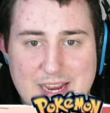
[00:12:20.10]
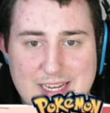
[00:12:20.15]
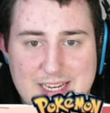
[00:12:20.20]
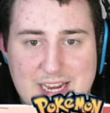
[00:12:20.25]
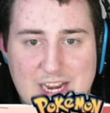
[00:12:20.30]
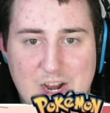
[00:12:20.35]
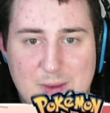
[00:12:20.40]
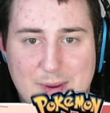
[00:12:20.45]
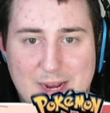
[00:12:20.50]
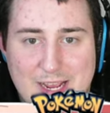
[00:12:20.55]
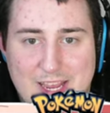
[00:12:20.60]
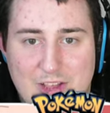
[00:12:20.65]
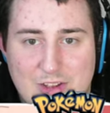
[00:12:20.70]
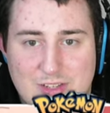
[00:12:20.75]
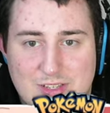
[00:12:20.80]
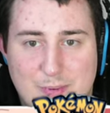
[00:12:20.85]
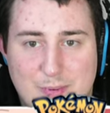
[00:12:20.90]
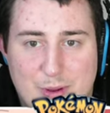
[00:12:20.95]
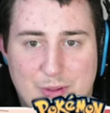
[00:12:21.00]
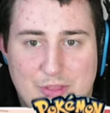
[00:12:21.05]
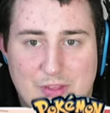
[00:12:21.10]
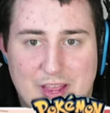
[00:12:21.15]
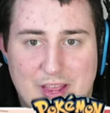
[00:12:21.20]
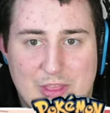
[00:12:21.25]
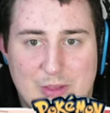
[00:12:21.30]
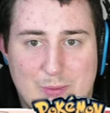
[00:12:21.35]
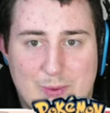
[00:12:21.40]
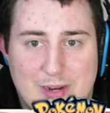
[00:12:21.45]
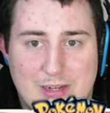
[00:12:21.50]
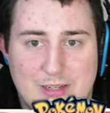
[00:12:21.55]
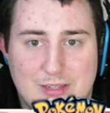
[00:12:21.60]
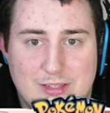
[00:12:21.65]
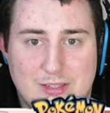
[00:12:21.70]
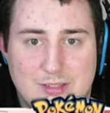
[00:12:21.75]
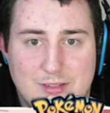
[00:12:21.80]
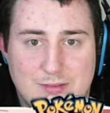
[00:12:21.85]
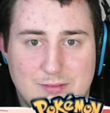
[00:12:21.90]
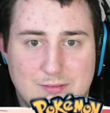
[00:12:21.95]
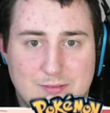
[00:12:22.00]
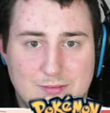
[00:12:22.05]
but it kills both the other ones.
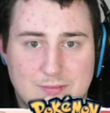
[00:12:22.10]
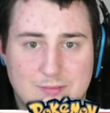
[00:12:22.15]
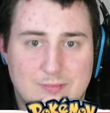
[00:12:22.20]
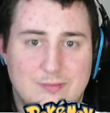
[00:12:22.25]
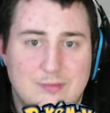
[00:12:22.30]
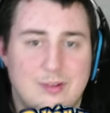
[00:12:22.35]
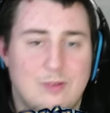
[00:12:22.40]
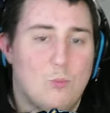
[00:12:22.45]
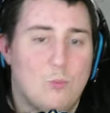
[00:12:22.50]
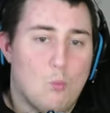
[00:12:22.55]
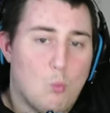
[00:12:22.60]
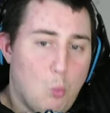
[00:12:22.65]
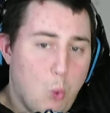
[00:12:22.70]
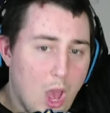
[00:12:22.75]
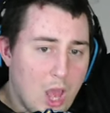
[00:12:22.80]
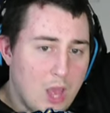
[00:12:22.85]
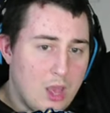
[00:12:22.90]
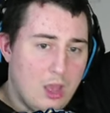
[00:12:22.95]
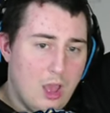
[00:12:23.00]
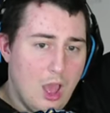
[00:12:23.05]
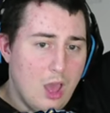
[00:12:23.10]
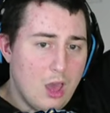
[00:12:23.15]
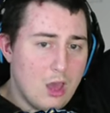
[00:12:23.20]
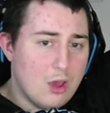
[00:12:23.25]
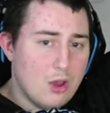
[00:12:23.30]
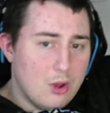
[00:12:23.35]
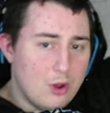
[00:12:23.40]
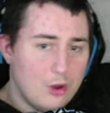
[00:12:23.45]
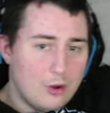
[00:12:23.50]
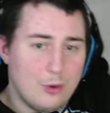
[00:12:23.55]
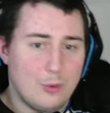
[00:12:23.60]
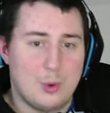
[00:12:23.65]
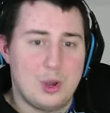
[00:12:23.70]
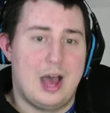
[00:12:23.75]
Woohoo! Uh,